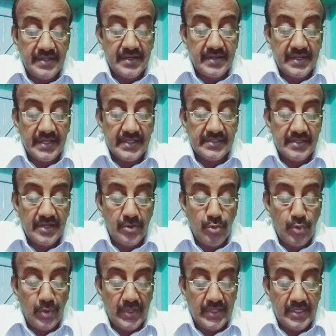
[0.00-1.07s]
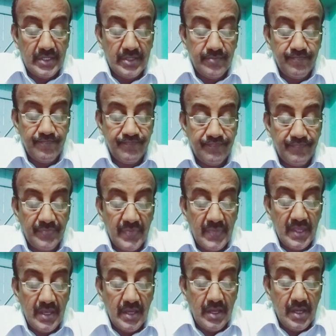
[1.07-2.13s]
the text and do it.
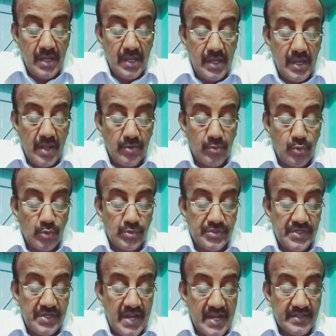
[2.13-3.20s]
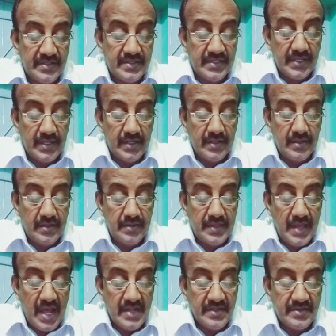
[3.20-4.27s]
Now question answer. The
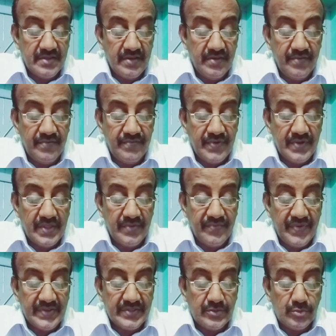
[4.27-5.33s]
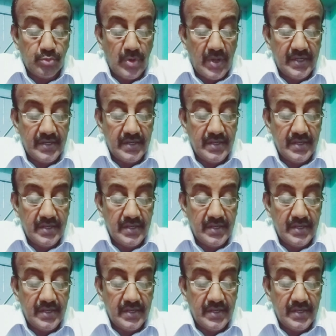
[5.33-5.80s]
answer for the first one.